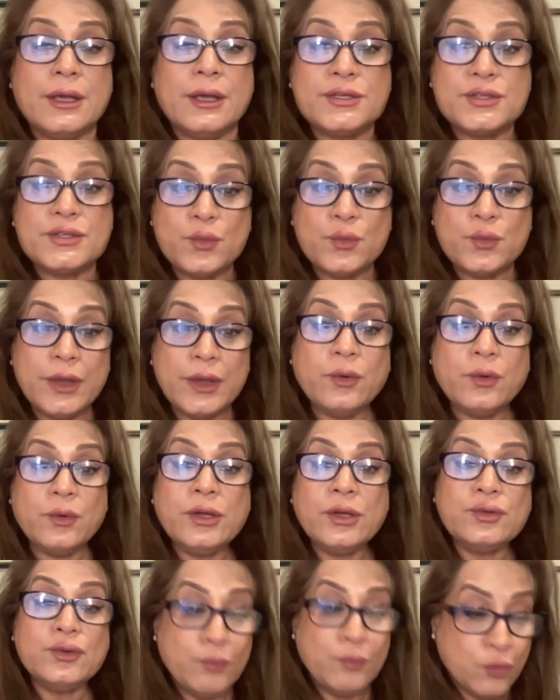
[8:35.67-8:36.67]
So we're going
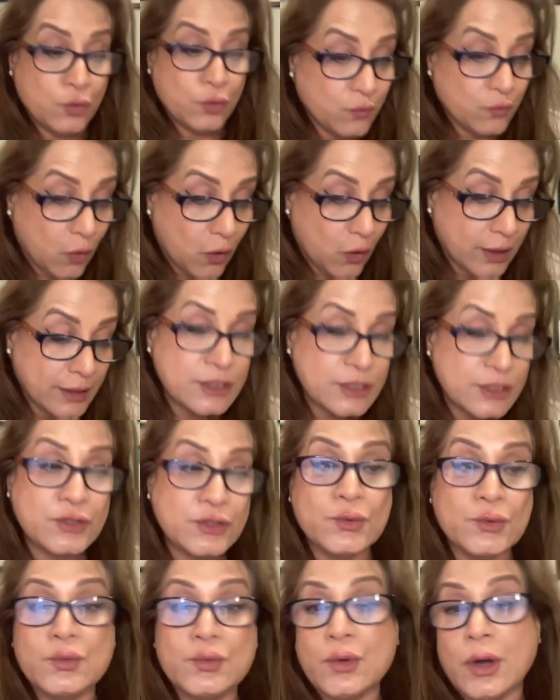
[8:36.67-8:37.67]
to move on
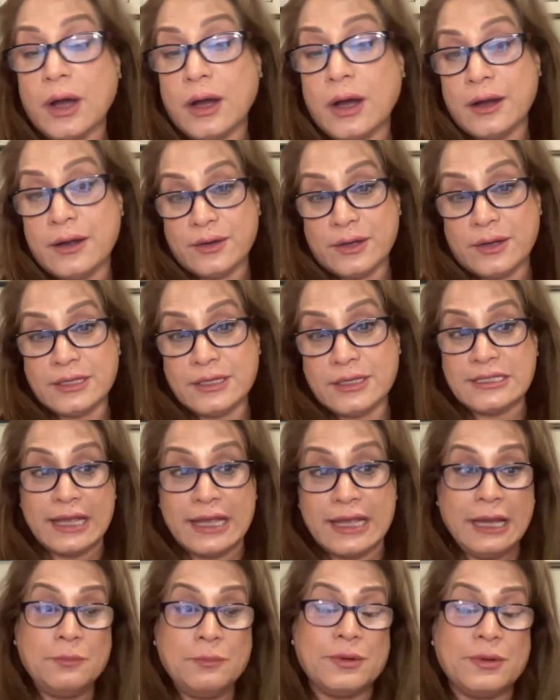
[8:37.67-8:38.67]
to our
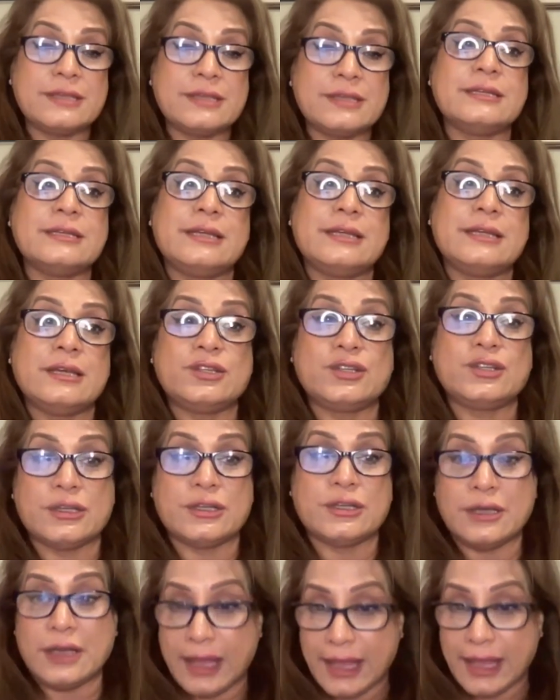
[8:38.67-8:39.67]
slide
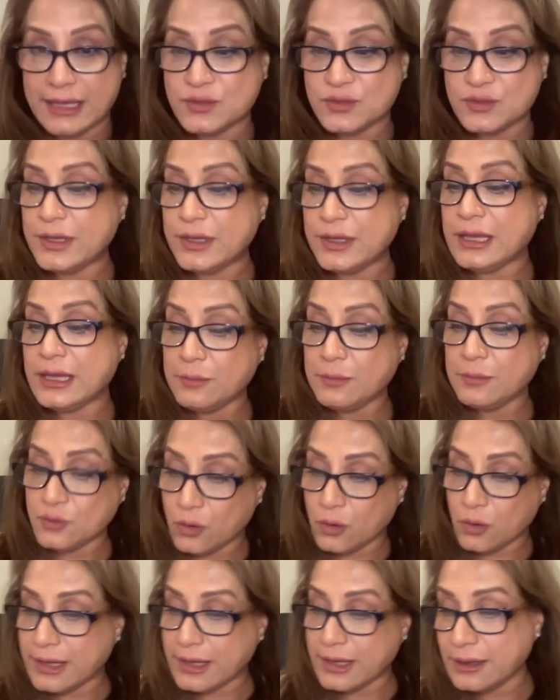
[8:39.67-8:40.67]
presentation as we keep
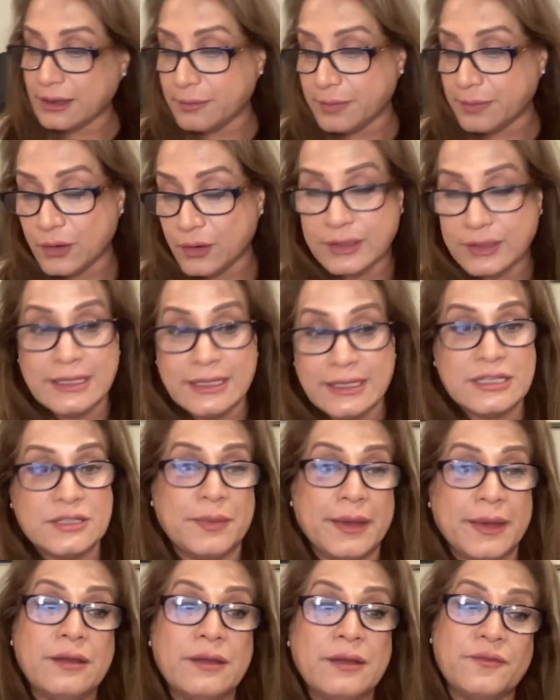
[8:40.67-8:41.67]
talking about these
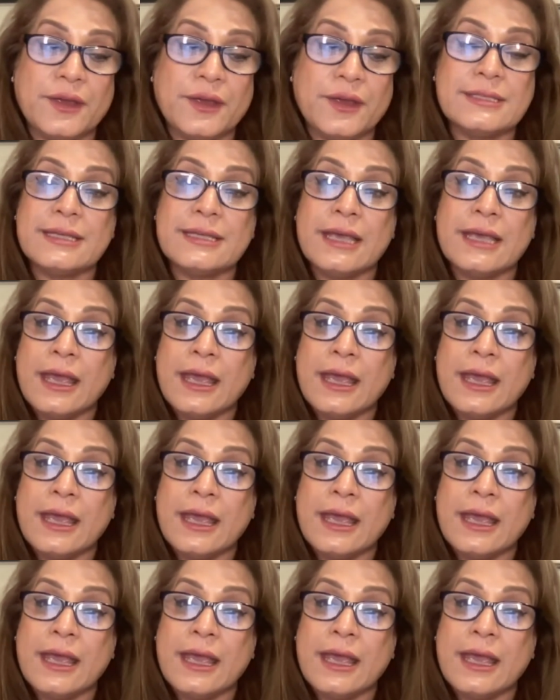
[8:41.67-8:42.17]
benefits.